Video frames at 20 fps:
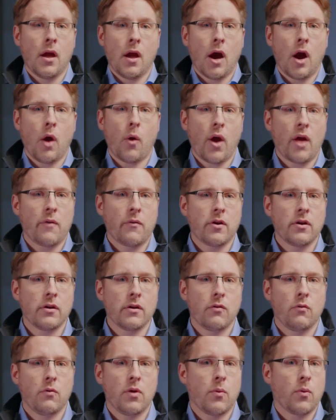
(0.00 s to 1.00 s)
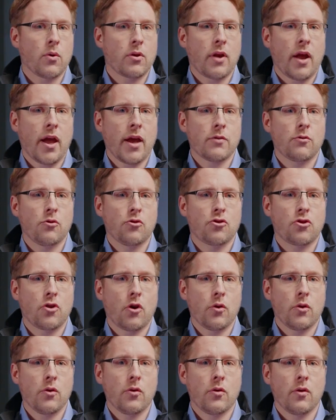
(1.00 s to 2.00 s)
However, we would like to
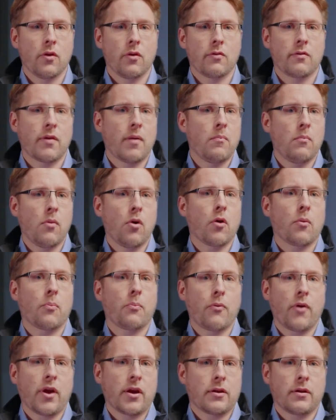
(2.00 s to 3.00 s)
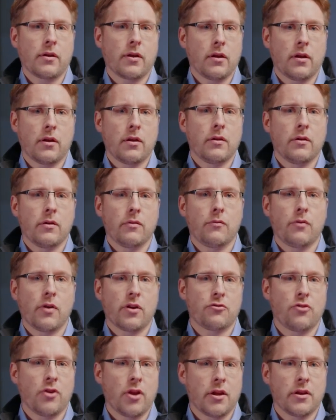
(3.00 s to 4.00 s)
show you some more practical
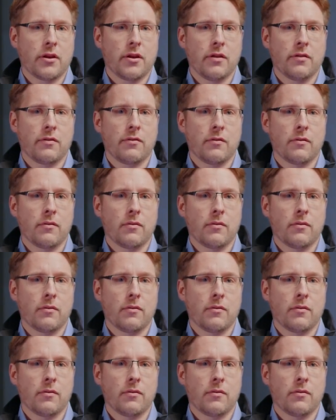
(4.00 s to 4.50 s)
functionalities.